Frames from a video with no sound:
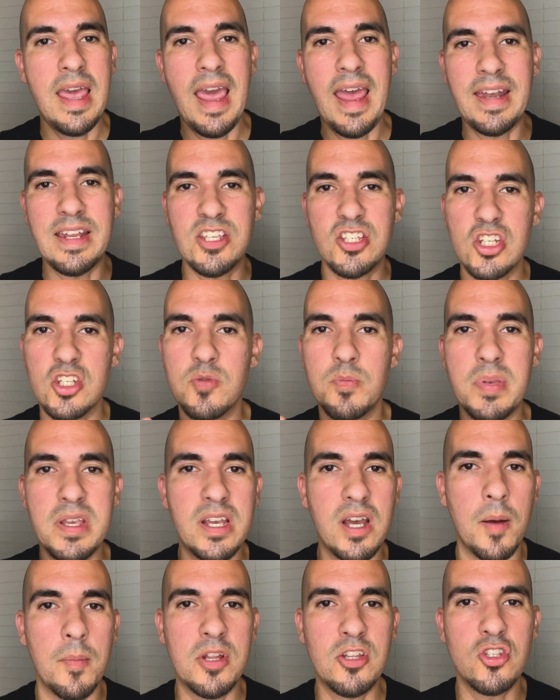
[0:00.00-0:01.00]
and it's just
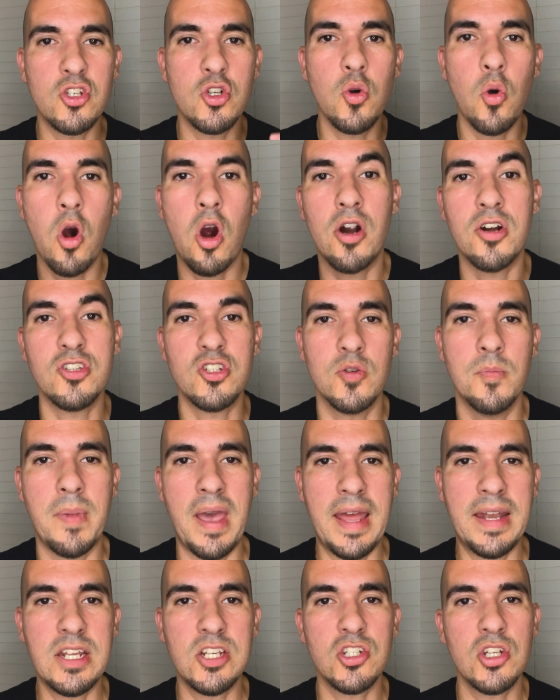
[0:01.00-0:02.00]
becoming too hard to
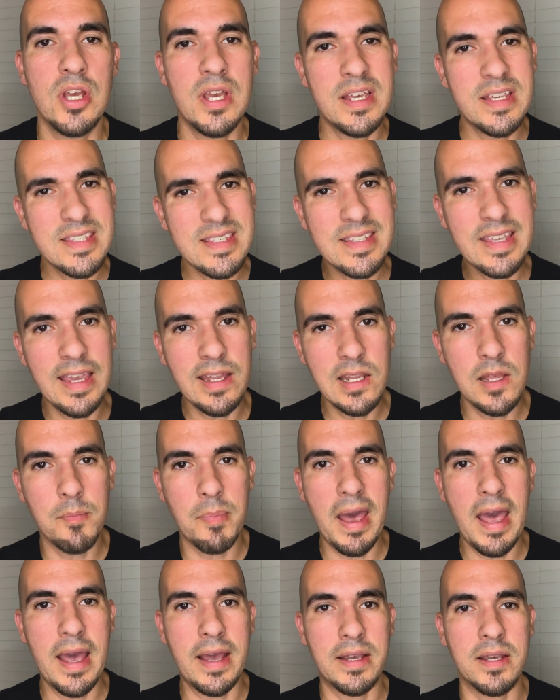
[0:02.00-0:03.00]
manage, scale it
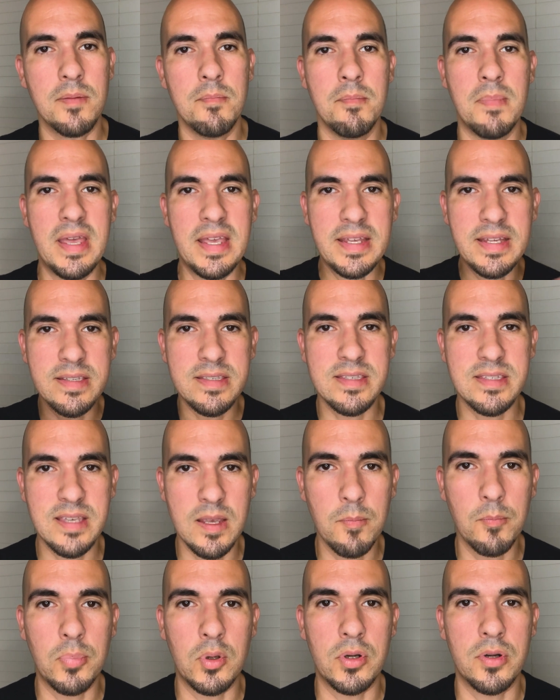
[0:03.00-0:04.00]
back, make it
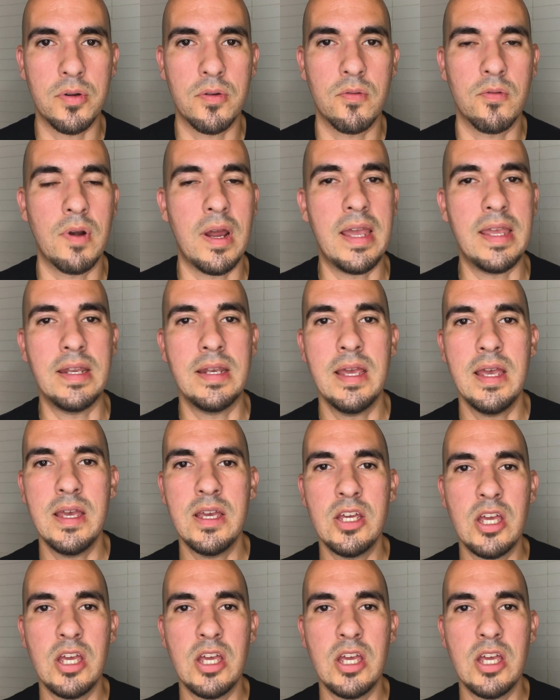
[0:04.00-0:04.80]
simpler, right?